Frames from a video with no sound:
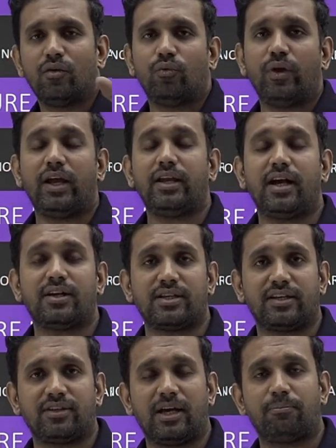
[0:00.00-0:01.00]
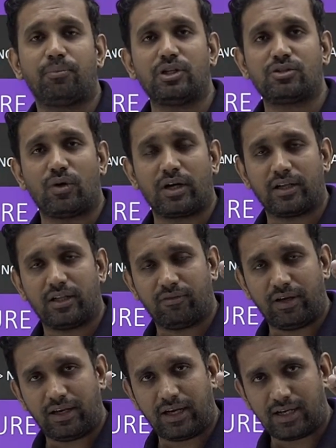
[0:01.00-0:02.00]
various examples, what are the
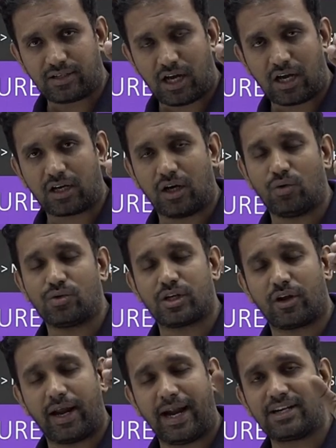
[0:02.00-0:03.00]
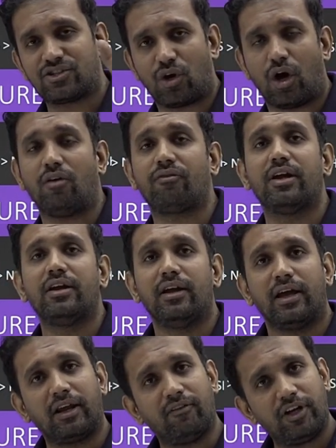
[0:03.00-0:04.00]
various accounts or heads of
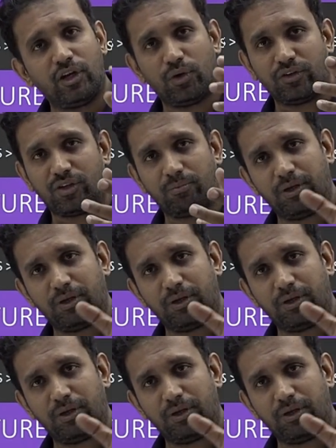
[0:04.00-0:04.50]
revenue receipt,